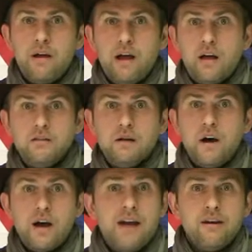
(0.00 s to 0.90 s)
a
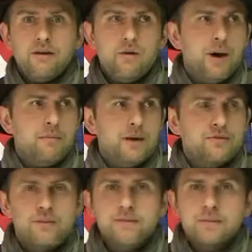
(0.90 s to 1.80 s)
lot, I don't know how
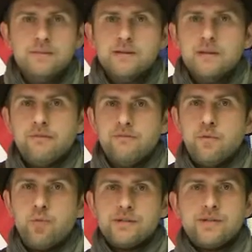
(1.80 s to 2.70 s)
much, 50% of the
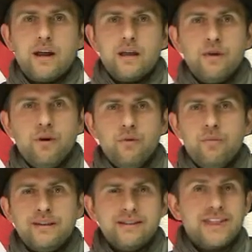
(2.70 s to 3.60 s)
words that I know,
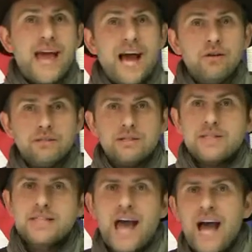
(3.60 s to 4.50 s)
but
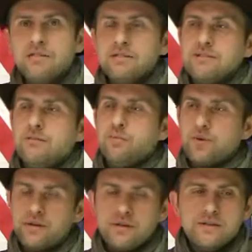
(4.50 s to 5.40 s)
thousands of
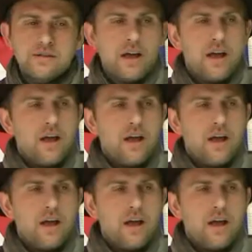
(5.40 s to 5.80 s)
words,